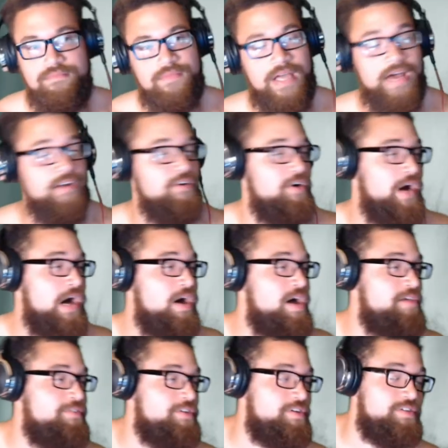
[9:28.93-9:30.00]
I don't know how I
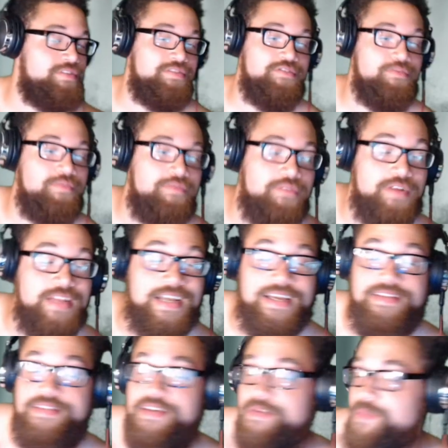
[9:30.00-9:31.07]
haven't heard of this dude before, like I
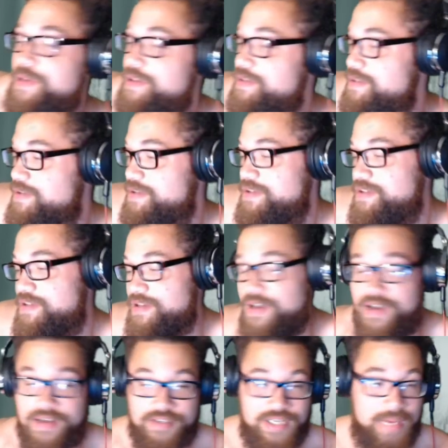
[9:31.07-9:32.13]
said, man.
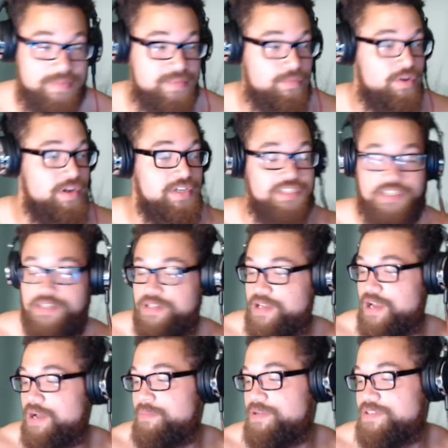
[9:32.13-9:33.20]
Drop some more of his shit in the
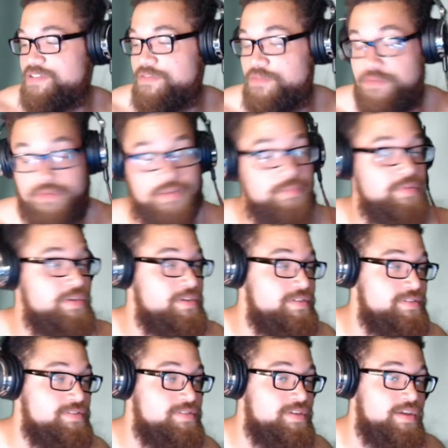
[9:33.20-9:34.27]
comments, for real,
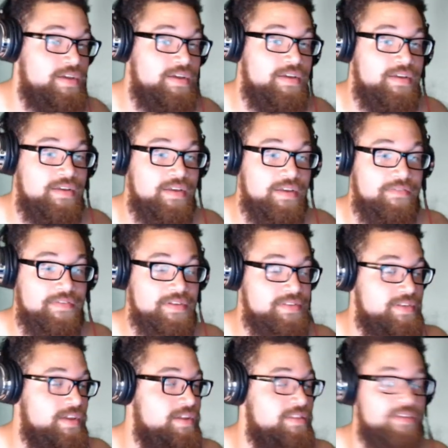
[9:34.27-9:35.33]
because if it's
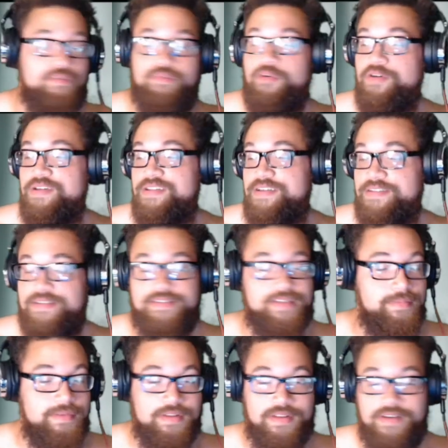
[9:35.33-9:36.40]
anything remotely like this, I'm
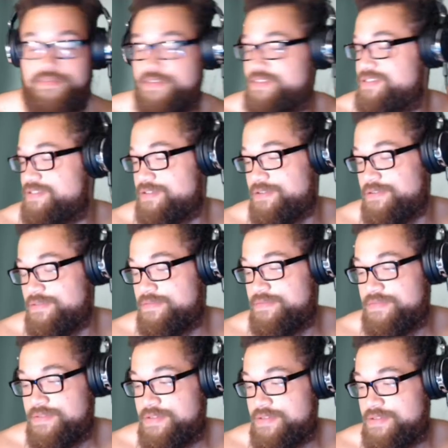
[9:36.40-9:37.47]
going to love it. So,
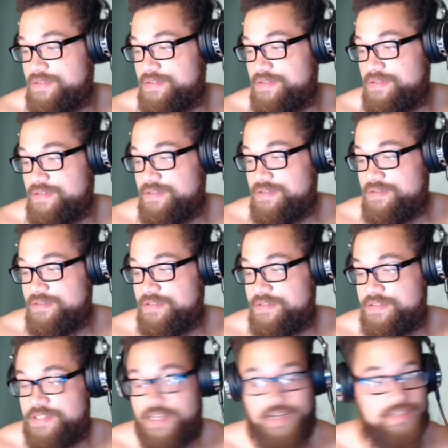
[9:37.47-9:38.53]

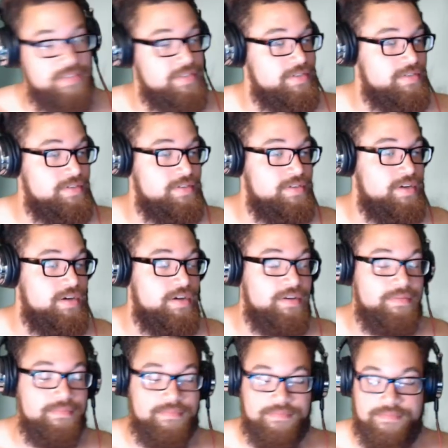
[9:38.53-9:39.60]
shout out to,
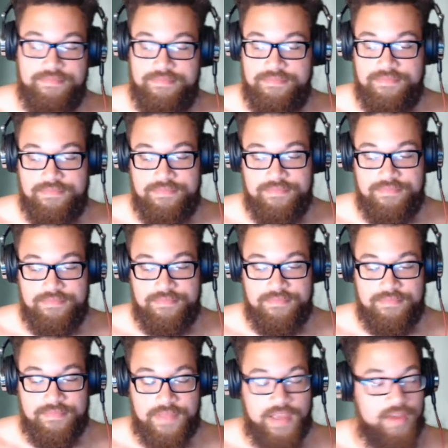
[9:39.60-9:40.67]

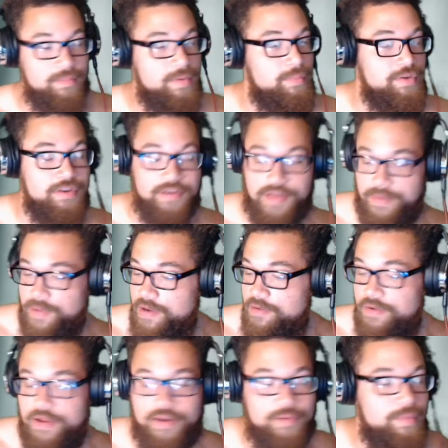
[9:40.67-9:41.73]
can't remember your name, I don't
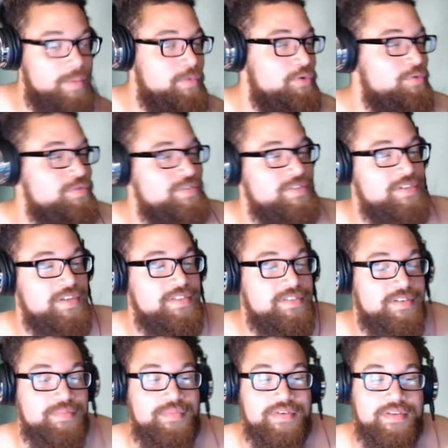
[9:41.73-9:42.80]
remember who suggested
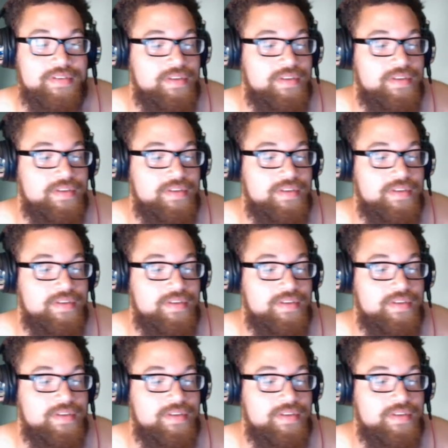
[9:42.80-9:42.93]
it, but,